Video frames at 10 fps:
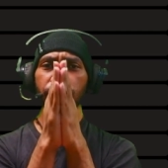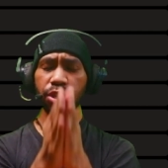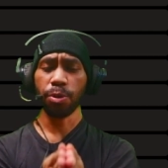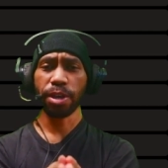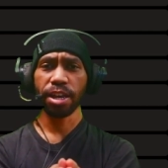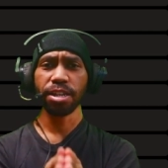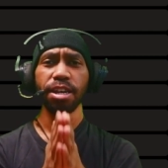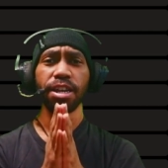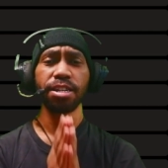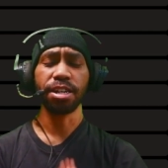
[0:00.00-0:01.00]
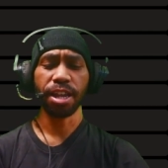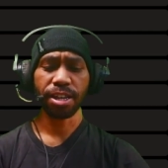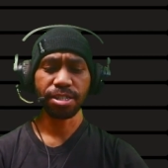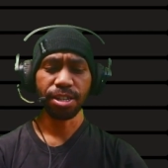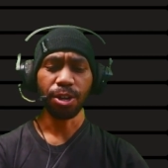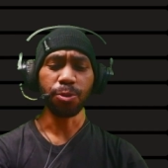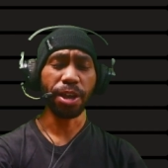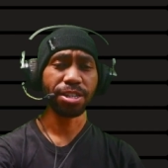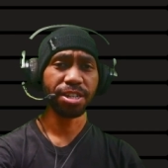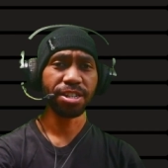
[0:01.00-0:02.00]
See you again in the next
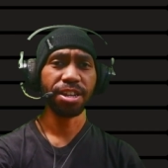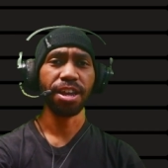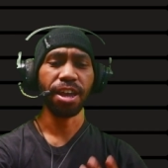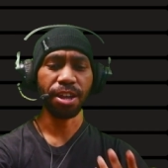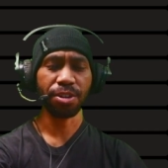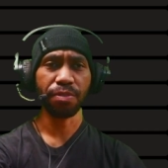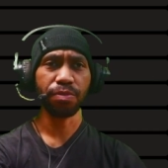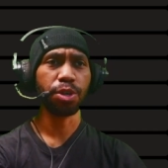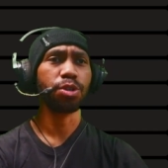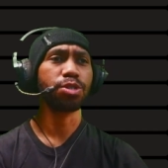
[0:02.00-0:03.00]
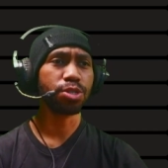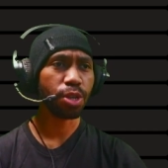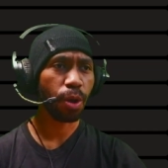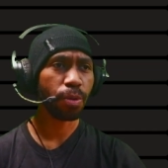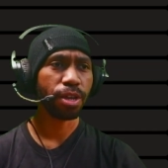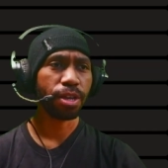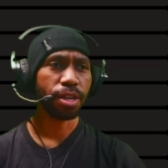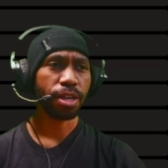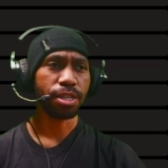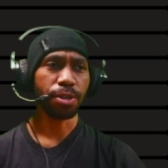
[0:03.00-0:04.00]
reaction and review. So
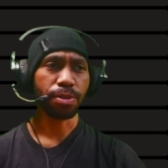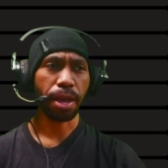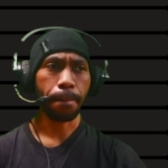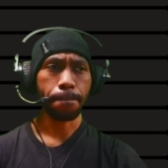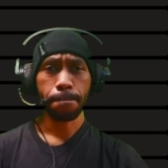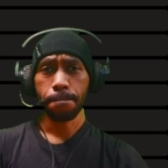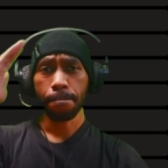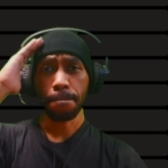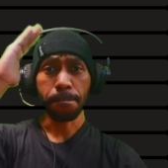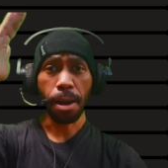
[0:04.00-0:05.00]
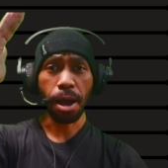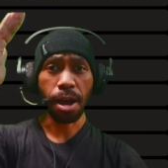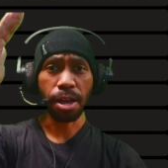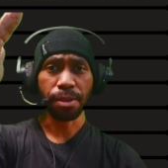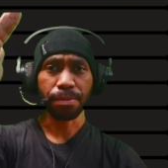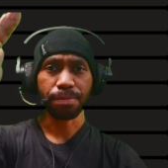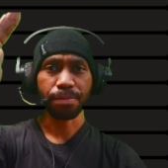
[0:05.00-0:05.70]
see you again. Bye.